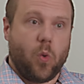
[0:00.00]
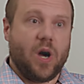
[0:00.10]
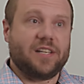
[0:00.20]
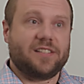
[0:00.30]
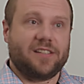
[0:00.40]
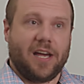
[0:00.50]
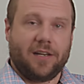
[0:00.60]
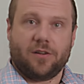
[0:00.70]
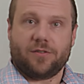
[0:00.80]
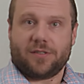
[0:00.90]
what
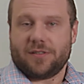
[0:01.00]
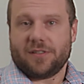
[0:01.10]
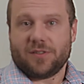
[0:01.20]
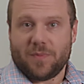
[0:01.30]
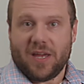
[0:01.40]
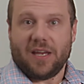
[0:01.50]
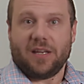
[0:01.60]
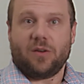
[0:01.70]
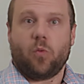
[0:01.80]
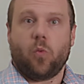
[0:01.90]
diagnosis is
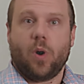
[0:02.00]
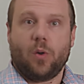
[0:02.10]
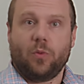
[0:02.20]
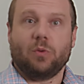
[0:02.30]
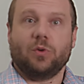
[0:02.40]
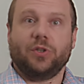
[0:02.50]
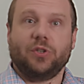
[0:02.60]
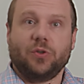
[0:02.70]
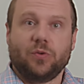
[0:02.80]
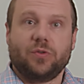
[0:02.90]
made, what we will
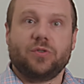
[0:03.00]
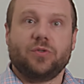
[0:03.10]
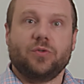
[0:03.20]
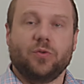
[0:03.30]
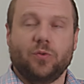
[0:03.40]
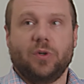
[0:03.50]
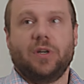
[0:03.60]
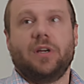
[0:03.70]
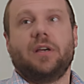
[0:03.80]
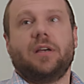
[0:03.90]
do to
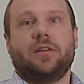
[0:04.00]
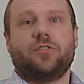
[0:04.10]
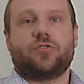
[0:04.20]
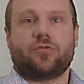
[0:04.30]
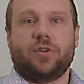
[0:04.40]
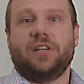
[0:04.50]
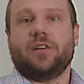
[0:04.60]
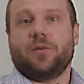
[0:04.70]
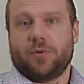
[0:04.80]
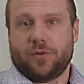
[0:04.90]
treat
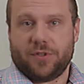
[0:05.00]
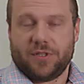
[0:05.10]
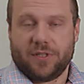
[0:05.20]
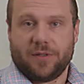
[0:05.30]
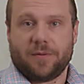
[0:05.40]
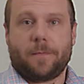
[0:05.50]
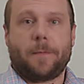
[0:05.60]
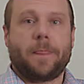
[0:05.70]
a person.